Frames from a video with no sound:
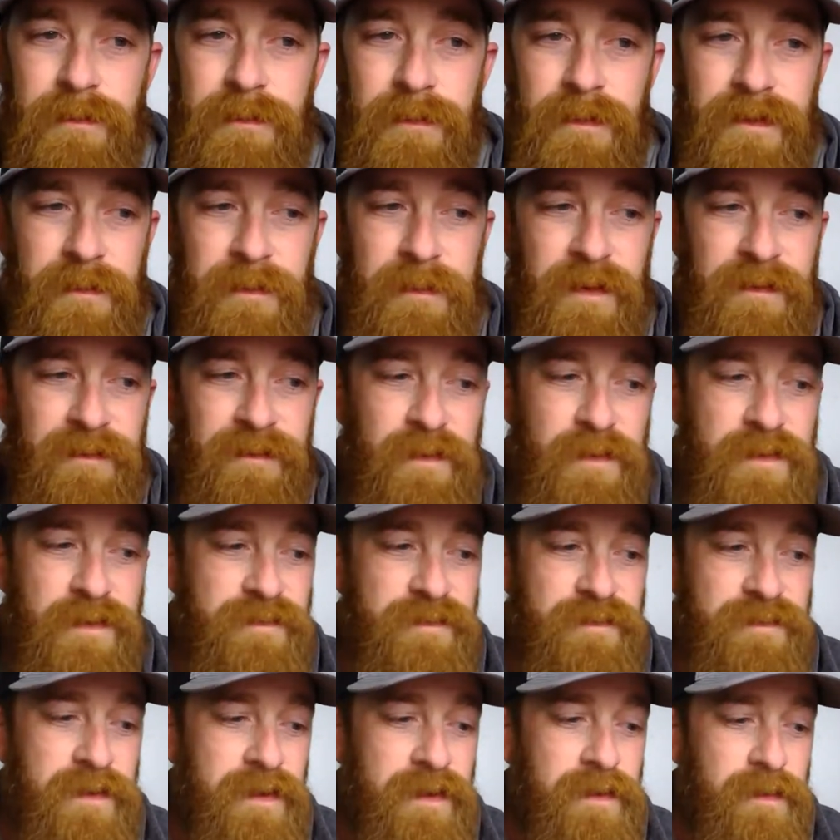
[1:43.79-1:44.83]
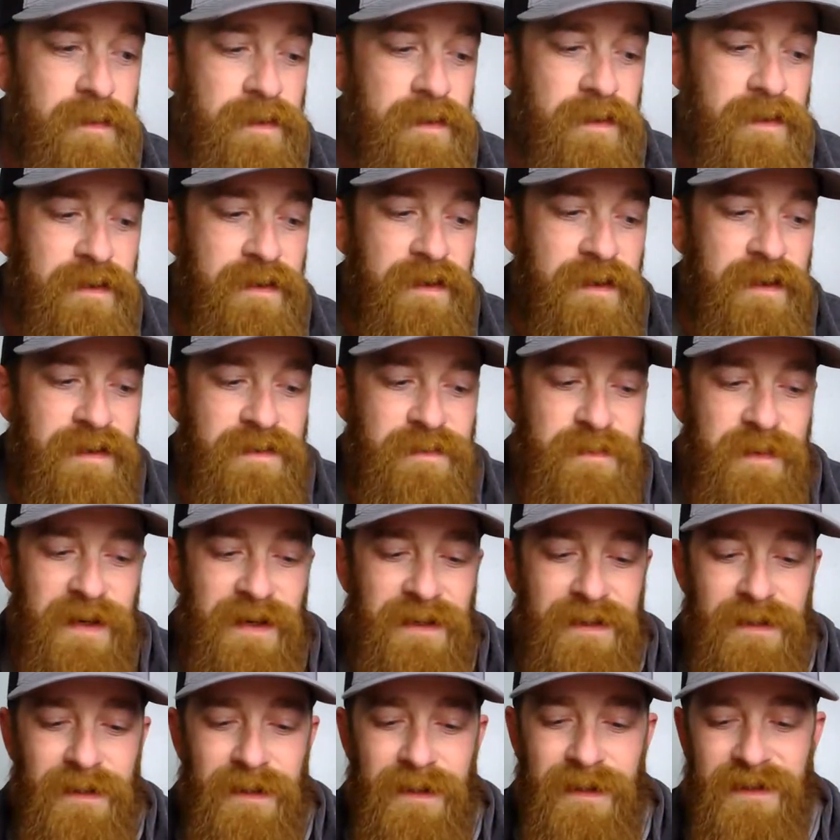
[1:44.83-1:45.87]
I think my first video kind of dates
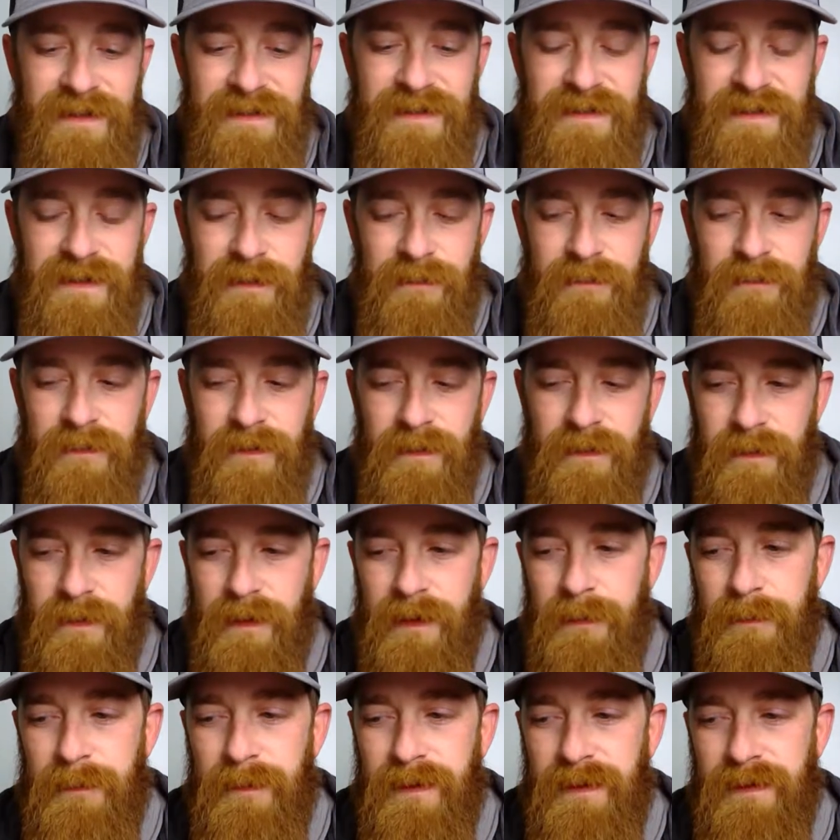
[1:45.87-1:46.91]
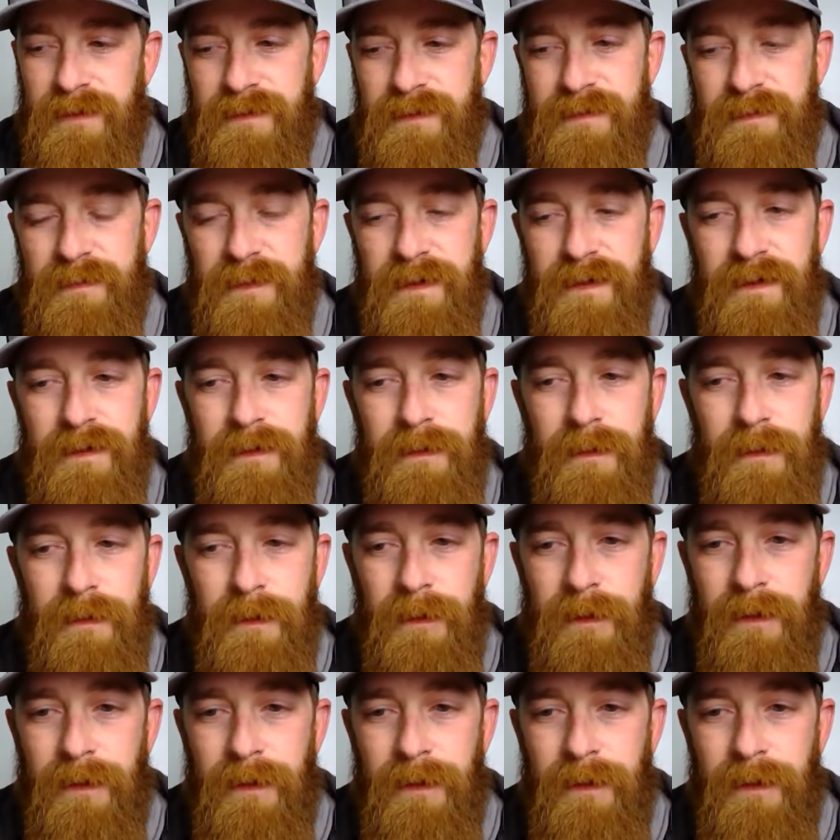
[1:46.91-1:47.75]
back to like 7 or 8 months, but